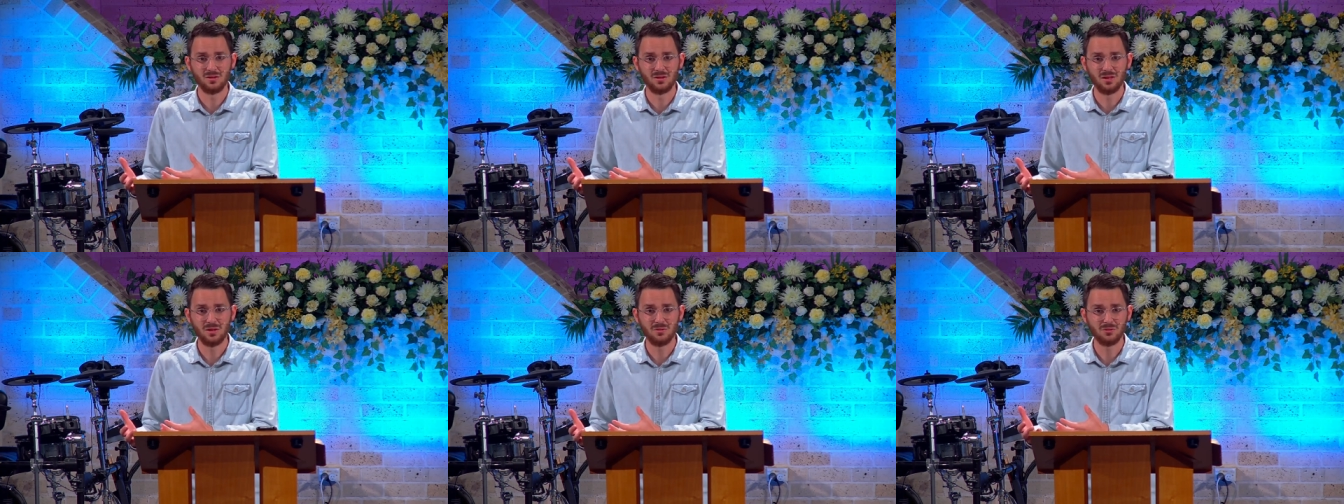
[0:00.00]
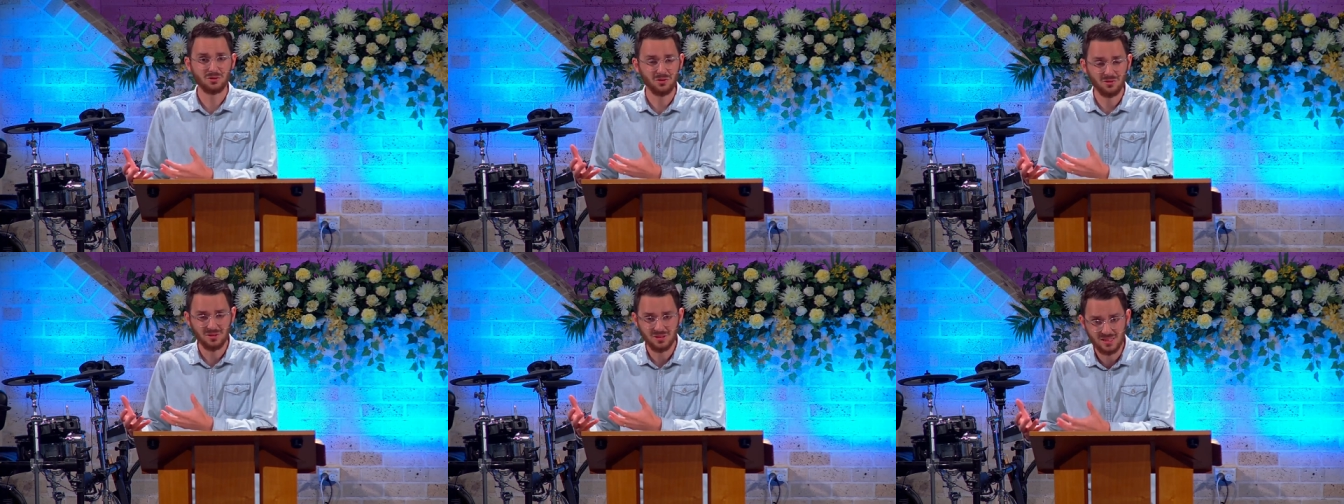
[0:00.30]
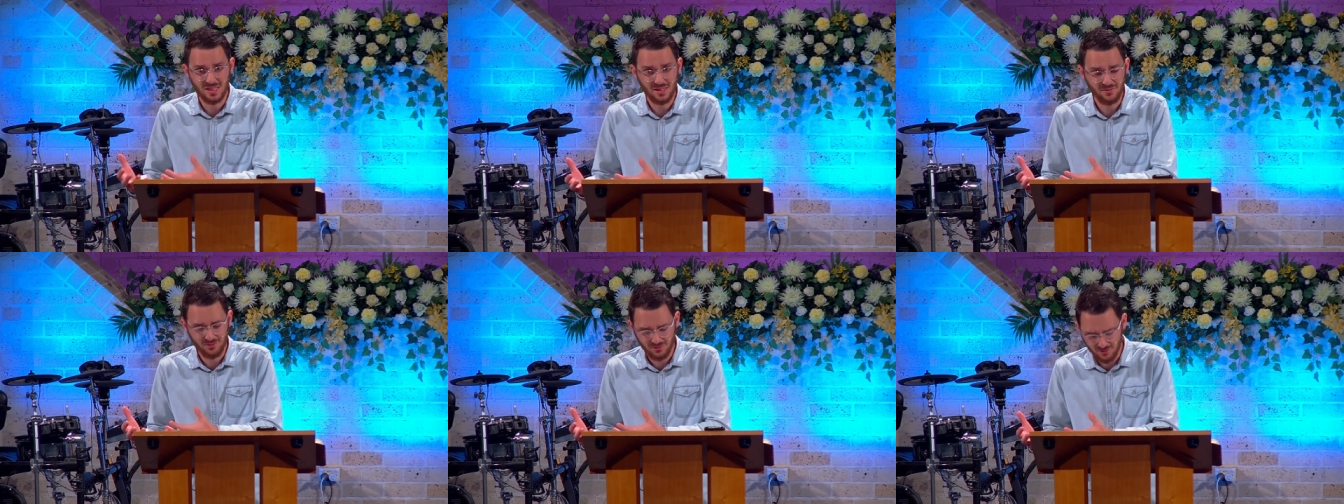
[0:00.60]
He was on
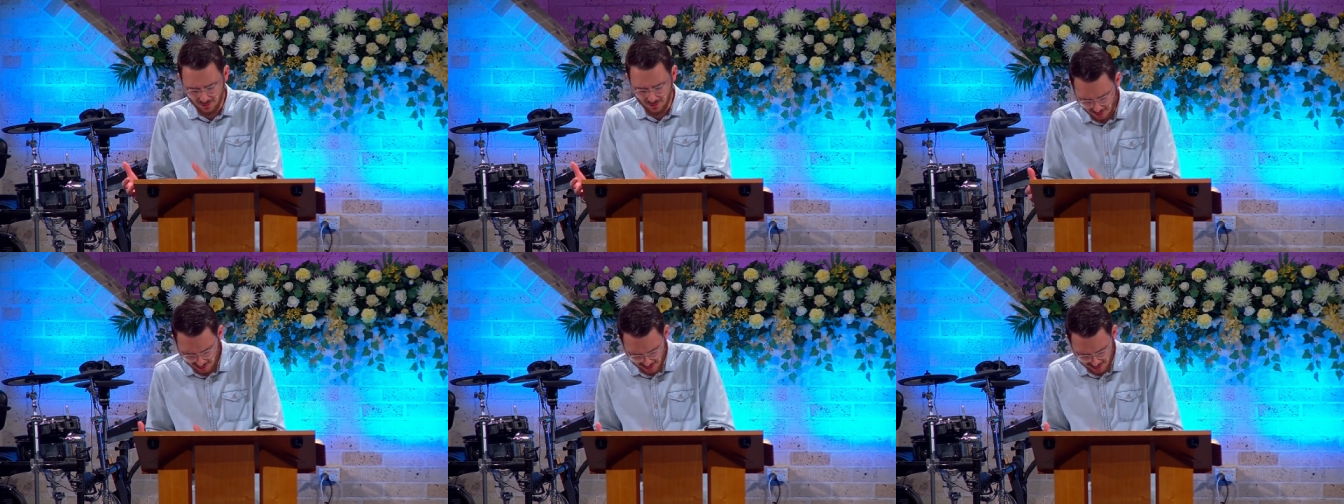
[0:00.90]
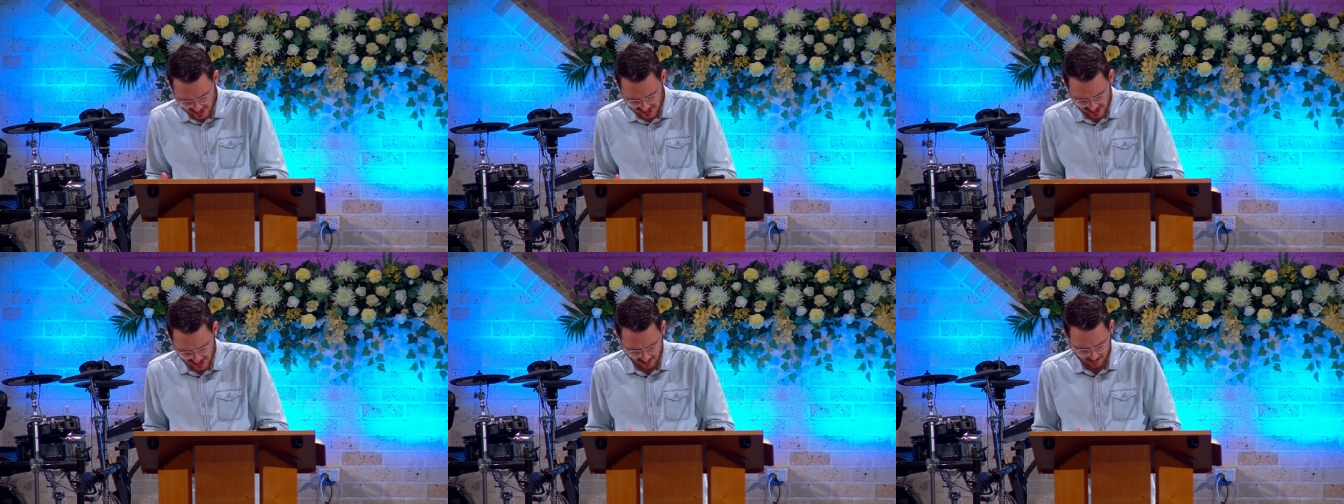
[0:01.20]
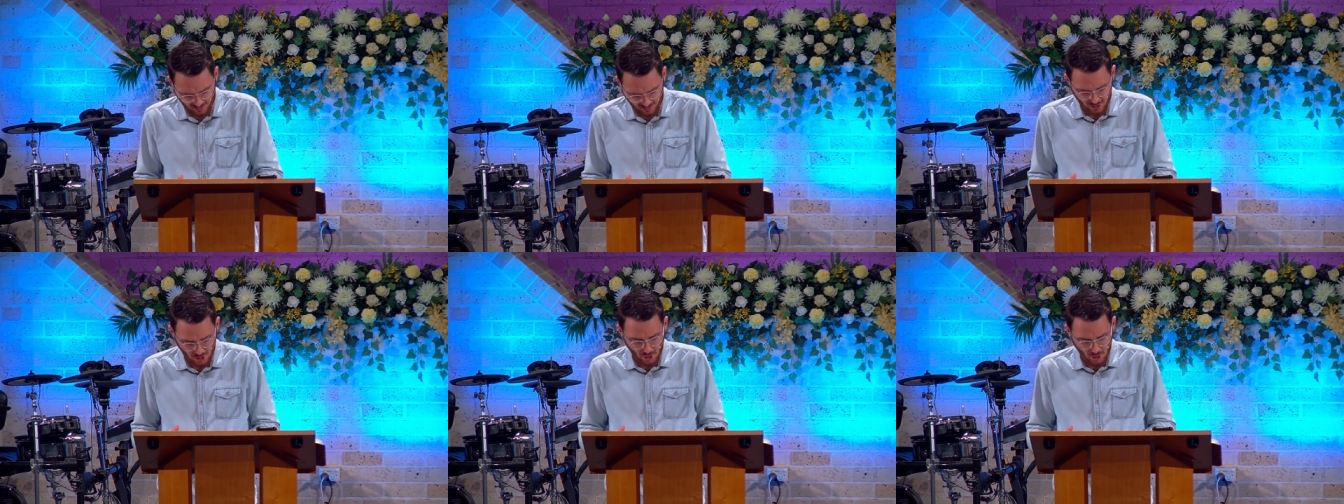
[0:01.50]
death's
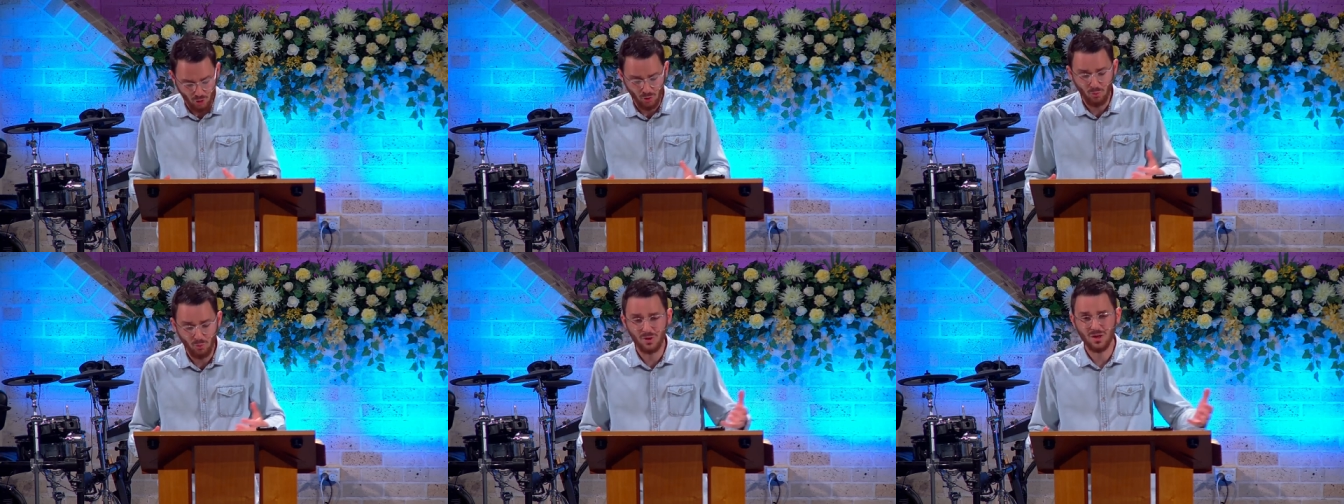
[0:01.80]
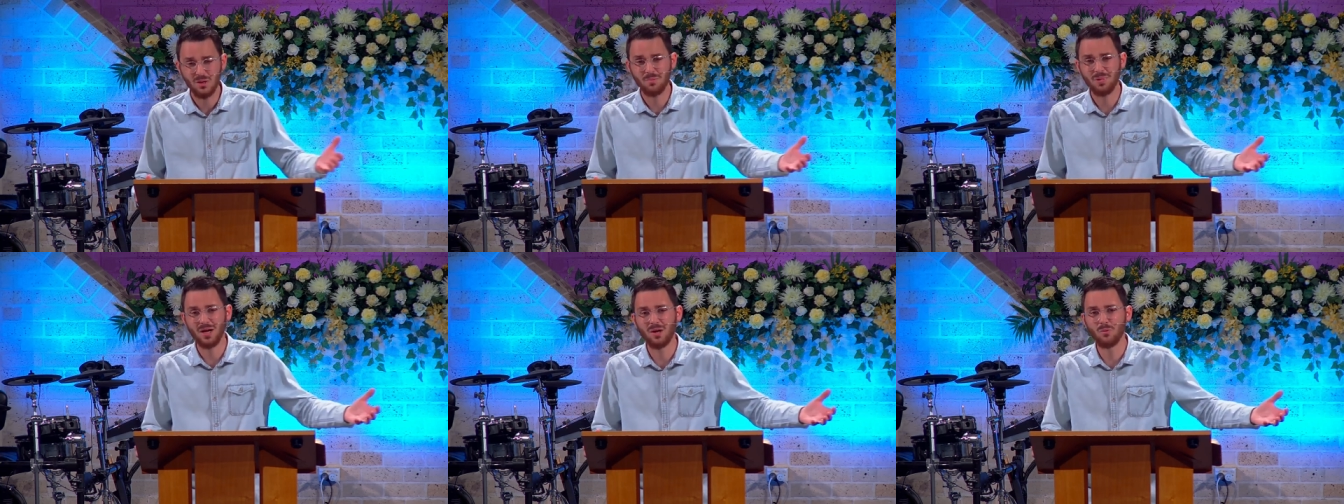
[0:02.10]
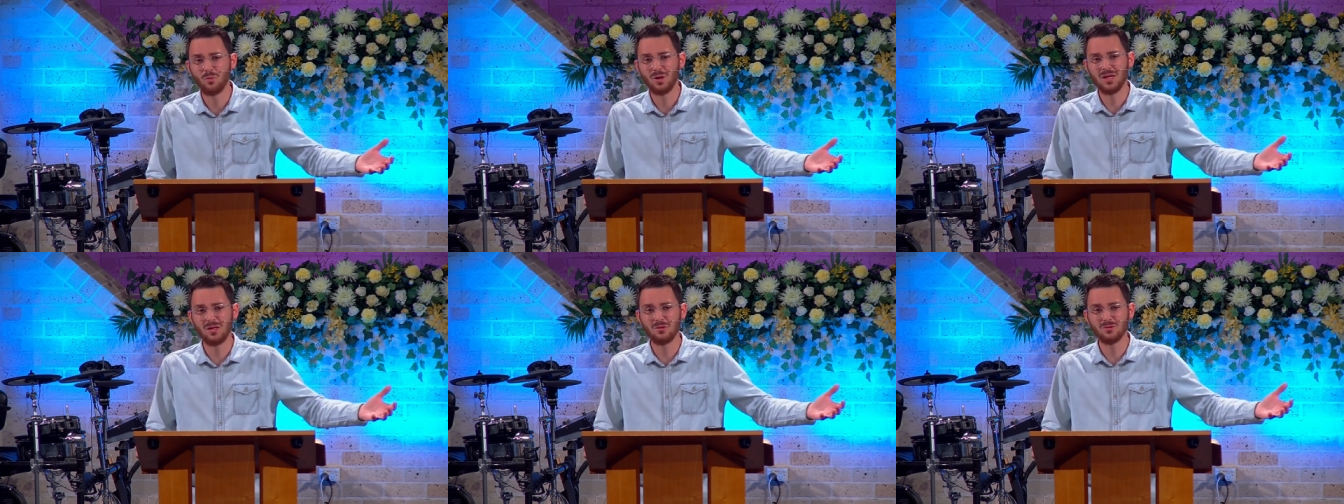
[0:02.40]
doorstep. Or what about
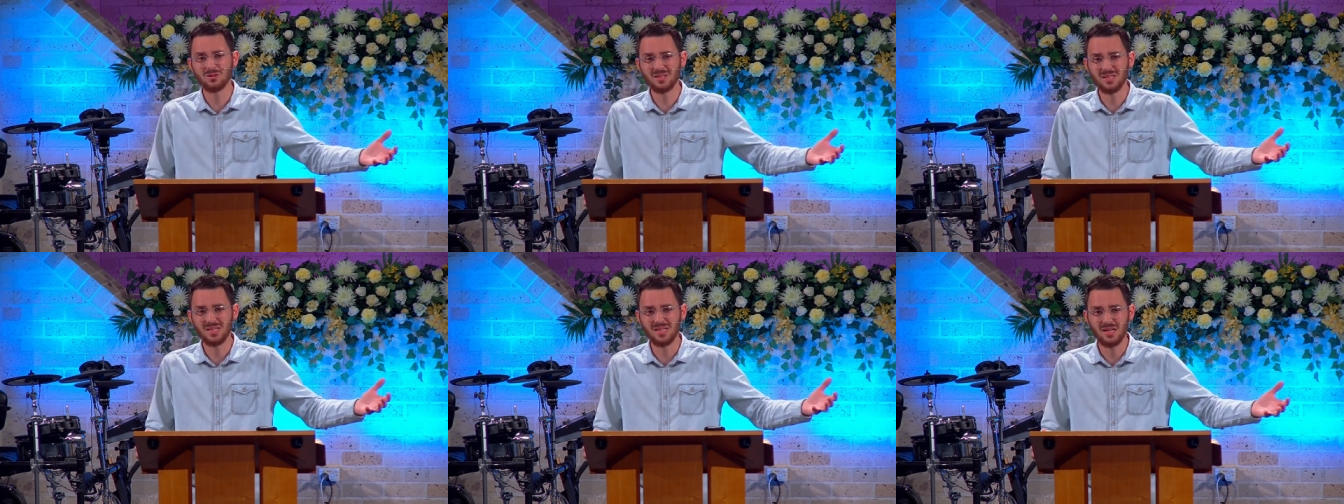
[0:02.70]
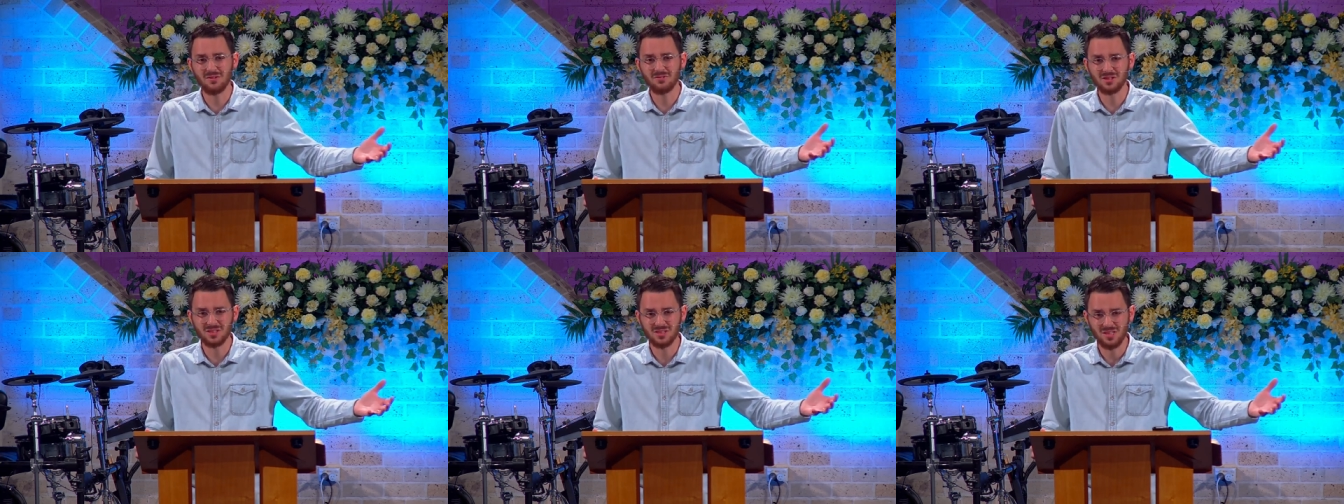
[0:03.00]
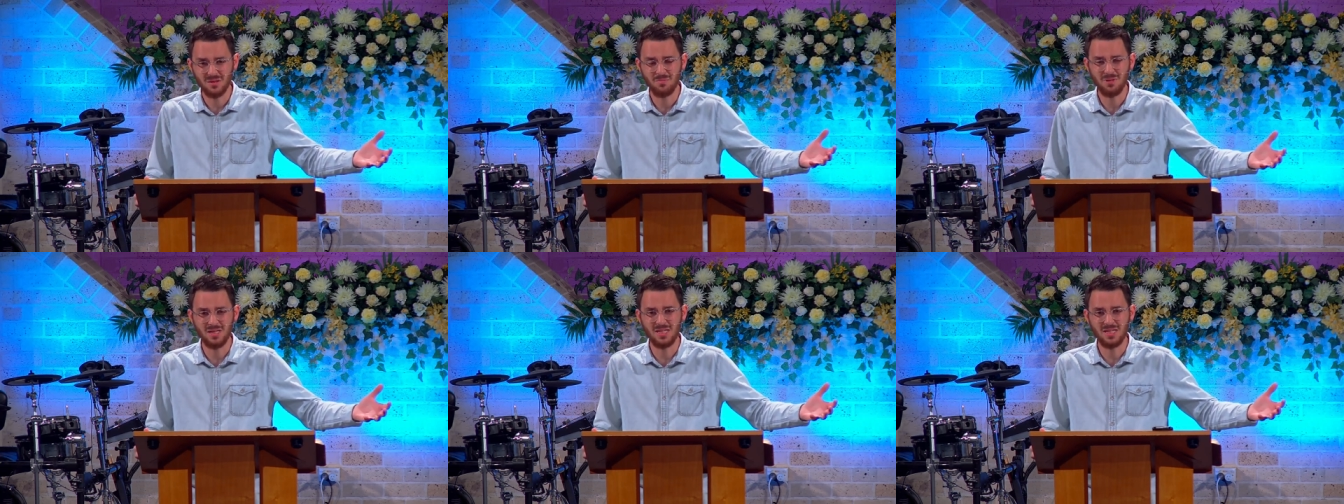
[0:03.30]
when he was in
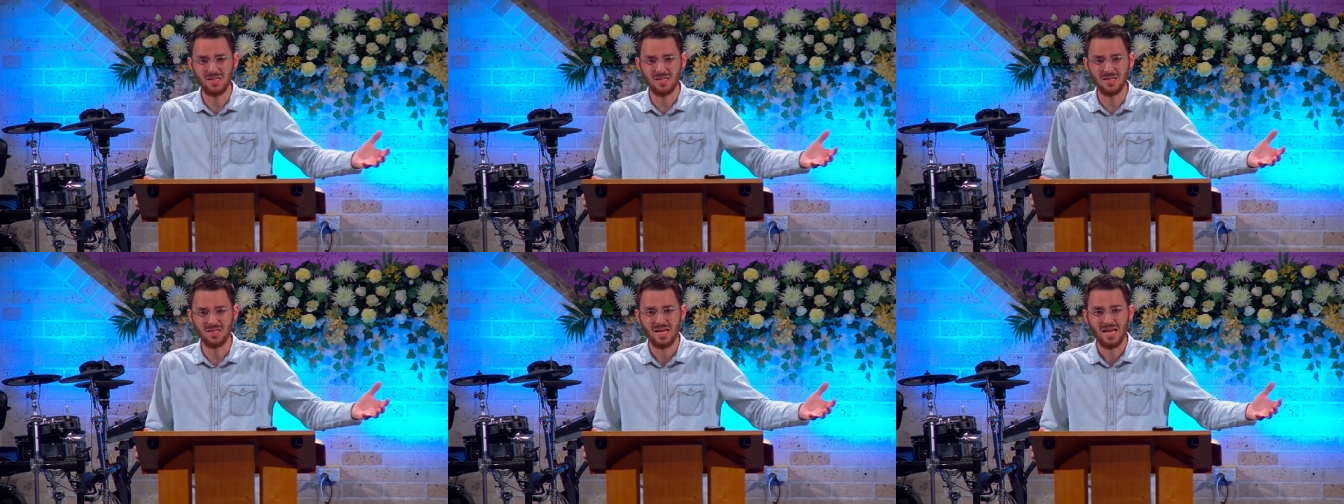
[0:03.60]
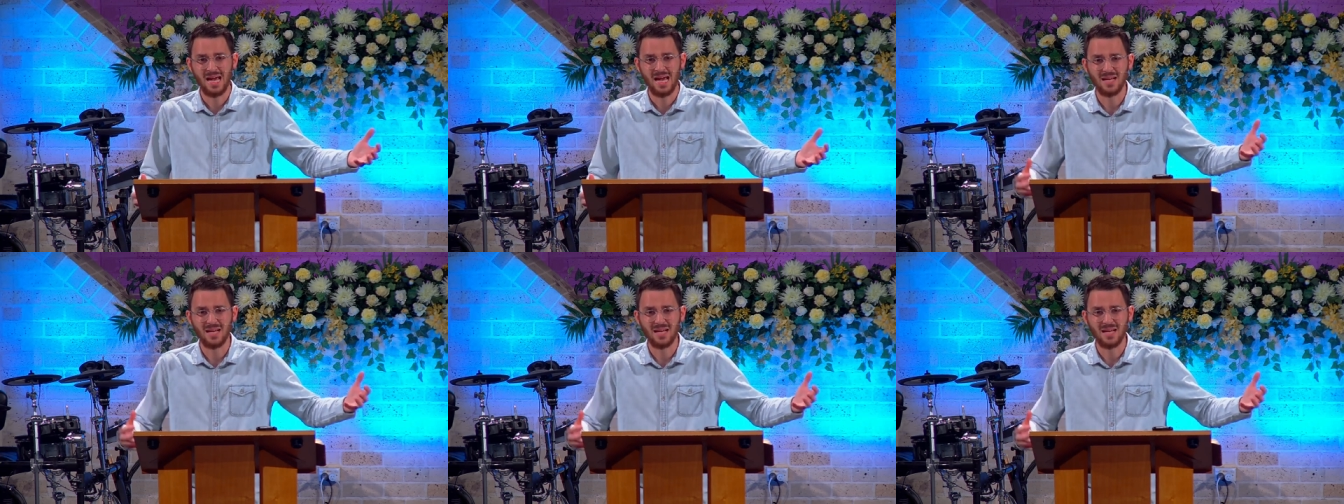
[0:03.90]
Gethsemane